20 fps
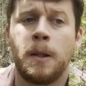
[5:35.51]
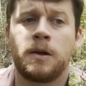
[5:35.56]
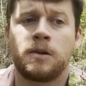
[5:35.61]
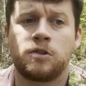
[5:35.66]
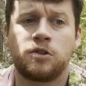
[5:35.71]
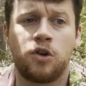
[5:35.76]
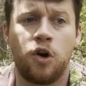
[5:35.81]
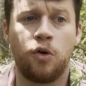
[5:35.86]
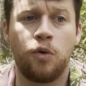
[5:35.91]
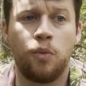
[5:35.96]

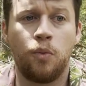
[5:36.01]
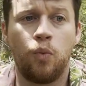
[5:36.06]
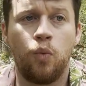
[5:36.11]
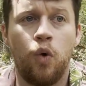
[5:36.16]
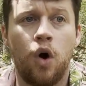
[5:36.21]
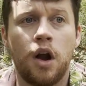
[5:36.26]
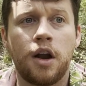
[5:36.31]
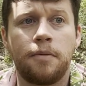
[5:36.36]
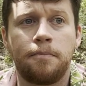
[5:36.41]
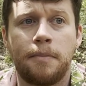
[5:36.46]
So
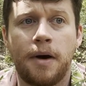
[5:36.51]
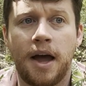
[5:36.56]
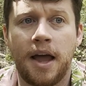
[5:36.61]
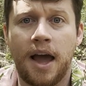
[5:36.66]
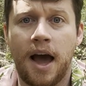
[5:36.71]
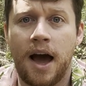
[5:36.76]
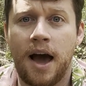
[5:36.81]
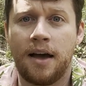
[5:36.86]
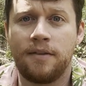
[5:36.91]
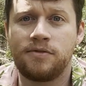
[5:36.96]
one of my
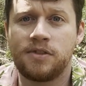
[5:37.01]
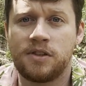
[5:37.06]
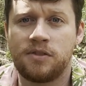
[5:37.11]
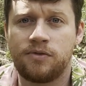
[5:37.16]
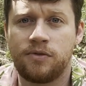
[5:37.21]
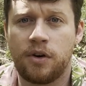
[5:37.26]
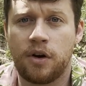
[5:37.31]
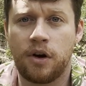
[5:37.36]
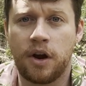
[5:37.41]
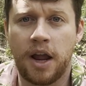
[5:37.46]
hives is
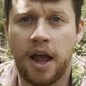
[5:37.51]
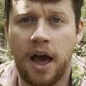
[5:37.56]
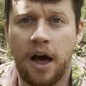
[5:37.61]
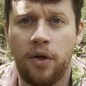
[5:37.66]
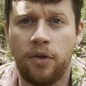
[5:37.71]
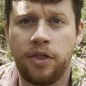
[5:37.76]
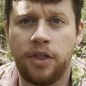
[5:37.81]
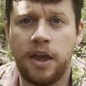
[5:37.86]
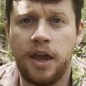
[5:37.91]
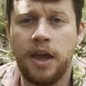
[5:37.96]
very
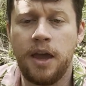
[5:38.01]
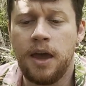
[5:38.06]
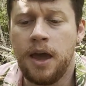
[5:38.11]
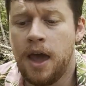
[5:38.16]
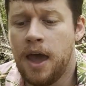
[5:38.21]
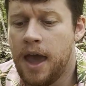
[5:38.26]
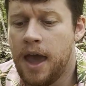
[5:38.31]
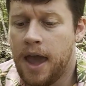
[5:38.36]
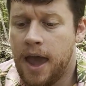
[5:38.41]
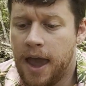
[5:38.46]
healthy,
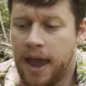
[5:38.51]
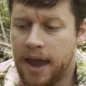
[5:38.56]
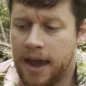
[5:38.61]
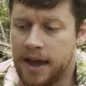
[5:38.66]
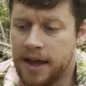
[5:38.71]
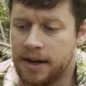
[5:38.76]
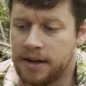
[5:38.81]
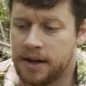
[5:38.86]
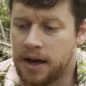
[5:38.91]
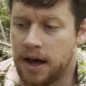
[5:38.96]

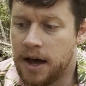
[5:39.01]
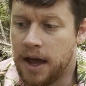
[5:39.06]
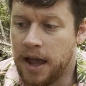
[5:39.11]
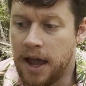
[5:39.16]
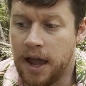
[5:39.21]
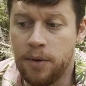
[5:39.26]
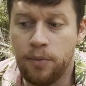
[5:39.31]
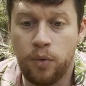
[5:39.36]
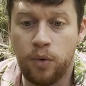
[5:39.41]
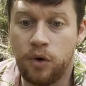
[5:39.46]
and
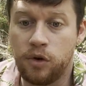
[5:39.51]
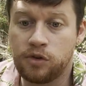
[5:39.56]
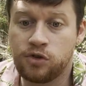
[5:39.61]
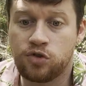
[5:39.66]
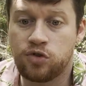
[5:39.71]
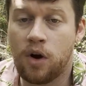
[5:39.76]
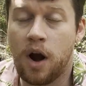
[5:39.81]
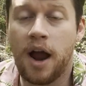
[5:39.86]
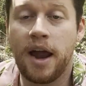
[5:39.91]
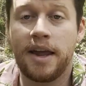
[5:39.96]
it will
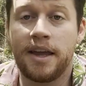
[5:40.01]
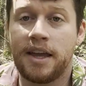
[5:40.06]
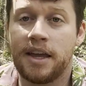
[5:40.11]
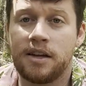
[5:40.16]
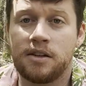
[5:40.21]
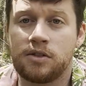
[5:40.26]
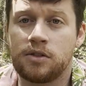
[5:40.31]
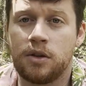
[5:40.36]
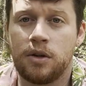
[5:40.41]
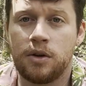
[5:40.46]
try and get
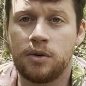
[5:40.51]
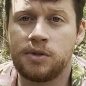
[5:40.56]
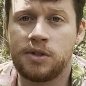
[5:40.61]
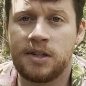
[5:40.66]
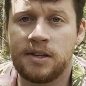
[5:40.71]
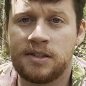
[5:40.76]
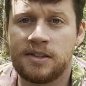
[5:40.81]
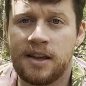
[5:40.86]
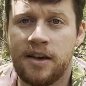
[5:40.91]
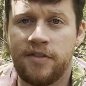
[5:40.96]
as close
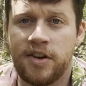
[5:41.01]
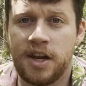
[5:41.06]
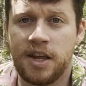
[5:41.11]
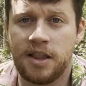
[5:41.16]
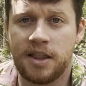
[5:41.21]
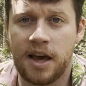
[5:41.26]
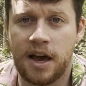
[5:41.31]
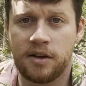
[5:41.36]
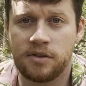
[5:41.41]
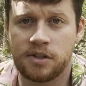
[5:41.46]
to
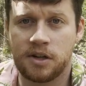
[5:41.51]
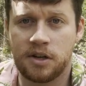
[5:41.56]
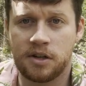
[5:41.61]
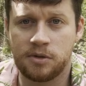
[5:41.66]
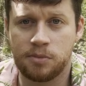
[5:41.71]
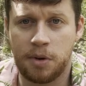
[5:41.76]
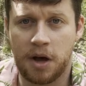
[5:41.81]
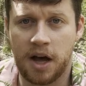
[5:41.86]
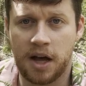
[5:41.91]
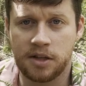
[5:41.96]
70,000 as
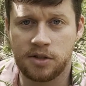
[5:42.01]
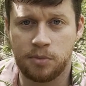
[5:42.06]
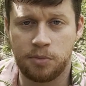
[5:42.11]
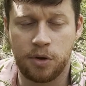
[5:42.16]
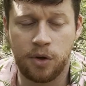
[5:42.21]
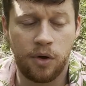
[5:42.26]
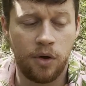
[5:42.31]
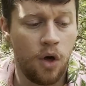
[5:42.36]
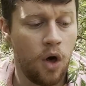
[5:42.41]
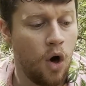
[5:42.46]

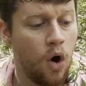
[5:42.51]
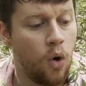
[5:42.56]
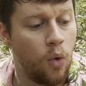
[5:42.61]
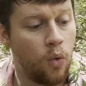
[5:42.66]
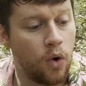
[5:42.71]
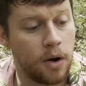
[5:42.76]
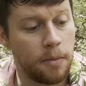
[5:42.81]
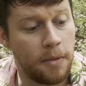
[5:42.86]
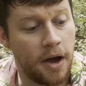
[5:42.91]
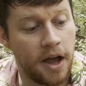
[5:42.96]
possible.
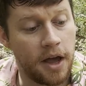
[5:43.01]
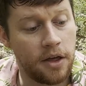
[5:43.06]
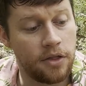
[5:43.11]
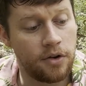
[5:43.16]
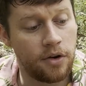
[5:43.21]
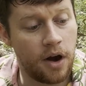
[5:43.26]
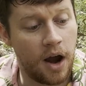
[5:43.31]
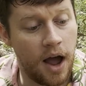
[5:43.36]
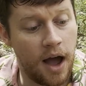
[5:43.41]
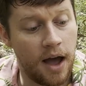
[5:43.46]
One of my
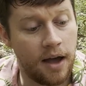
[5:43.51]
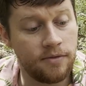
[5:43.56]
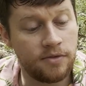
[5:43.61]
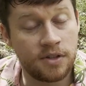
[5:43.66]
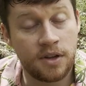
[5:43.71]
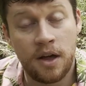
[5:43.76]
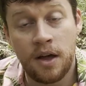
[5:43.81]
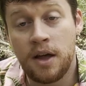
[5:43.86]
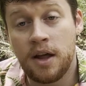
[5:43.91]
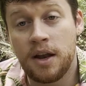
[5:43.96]
other hives,
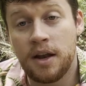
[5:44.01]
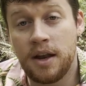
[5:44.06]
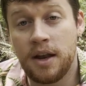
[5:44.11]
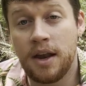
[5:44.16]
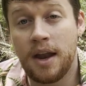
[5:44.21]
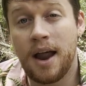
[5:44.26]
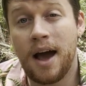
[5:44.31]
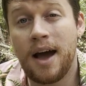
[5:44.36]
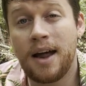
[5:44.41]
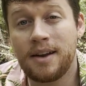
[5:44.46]

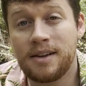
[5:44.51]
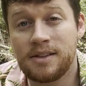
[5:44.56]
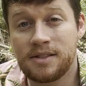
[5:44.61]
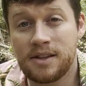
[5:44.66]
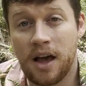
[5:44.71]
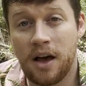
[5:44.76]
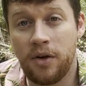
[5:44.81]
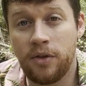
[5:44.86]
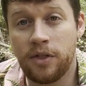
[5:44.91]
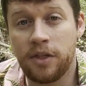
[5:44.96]
not as
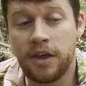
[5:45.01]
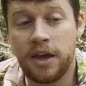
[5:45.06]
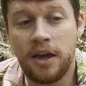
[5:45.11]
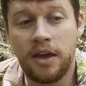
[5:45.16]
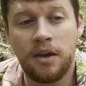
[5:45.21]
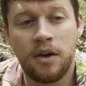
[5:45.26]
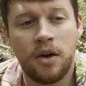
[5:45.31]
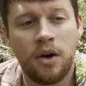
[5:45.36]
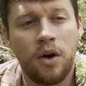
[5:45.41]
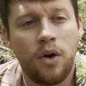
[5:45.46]
healthy,
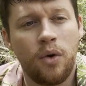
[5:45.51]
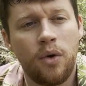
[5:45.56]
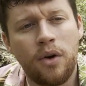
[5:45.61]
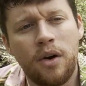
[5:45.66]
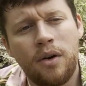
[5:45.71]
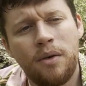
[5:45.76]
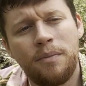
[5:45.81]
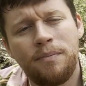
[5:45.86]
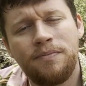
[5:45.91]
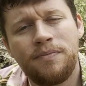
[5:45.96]

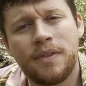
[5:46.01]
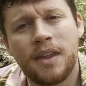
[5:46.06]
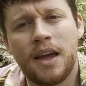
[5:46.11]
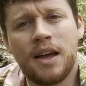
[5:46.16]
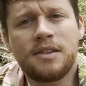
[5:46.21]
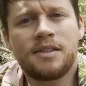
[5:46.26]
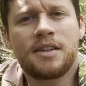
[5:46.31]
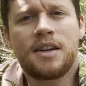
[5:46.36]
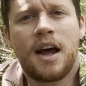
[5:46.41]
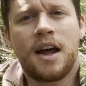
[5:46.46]
or
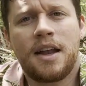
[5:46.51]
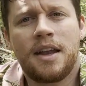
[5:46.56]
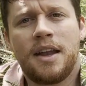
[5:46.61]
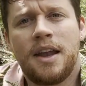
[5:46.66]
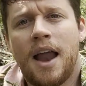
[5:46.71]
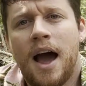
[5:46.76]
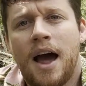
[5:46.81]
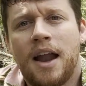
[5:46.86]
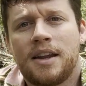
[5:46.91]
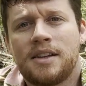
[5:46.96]
it's
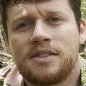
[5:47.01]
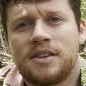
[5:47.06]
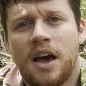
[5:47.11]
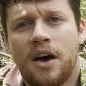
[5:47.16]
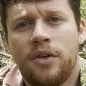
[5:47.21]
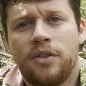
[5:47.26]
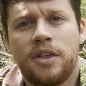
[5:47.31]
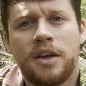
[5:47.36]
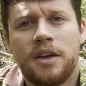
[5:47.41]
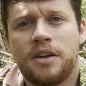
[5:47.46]
not as
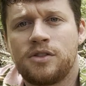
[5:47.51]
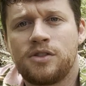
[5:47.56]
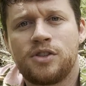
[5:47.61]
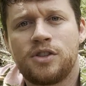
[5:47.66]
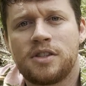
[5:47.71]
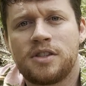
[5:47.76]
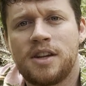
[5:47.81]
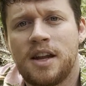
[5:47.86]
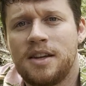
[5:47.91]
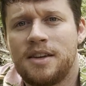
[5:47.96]
healthy, it's
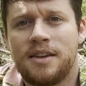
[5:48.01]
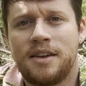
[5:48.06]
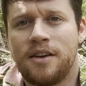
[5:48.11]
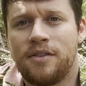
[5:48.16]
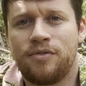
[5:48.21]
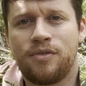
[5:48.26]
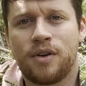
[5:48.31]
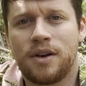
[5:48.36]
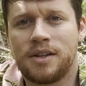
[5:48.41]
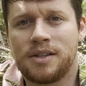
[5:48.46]
just a
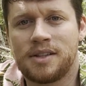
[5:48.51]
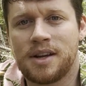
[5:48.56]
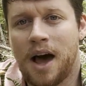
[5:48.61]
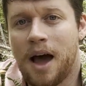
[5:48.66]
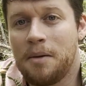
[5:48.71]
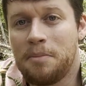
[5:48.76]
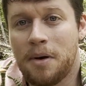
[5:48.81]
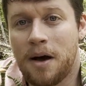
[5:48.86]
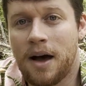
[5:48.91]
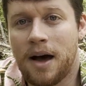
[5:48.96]
different
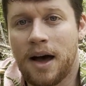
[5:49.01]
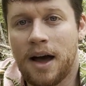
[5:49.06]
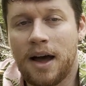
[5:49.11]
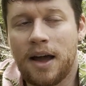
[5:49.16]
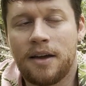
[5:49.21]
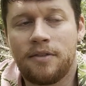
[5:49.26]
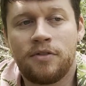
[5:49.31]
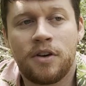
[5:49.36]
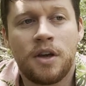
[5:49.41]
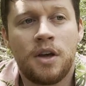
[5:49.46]
type of
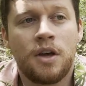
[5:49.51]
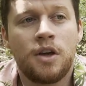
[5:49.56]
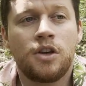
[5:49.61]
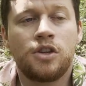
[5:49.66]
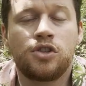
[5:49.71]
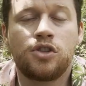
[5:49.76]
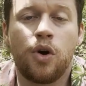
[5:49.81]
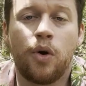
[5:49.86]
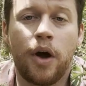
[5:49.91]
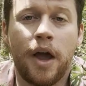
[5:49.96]
hive.
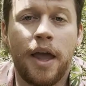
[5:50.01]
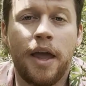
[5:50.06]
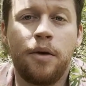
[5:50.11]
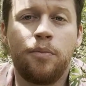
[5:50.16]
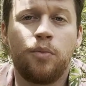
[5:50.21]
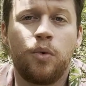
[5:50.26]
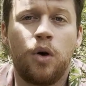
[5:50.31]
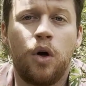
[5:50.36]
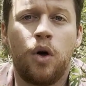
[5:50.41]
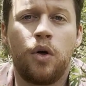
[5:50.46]
So it
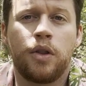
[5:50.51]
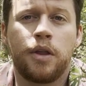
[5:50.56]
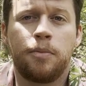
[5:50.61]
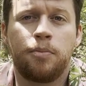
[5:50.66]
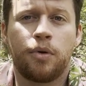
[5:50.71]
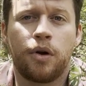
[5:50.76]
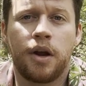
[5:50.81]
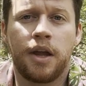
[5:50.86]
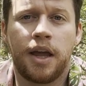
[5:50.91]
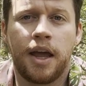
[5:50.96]
will only
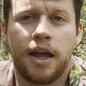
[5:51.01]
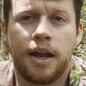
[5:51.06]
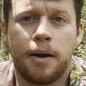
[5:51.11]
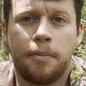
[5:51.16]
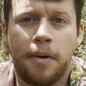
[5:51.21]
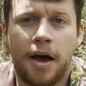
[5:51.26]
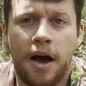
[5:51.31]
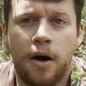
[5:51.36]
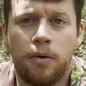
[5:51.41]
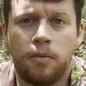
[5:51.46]
bring in
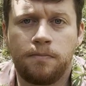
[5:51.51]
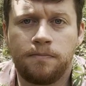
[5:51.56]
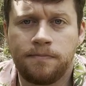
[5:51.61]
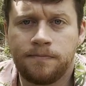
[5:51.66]
about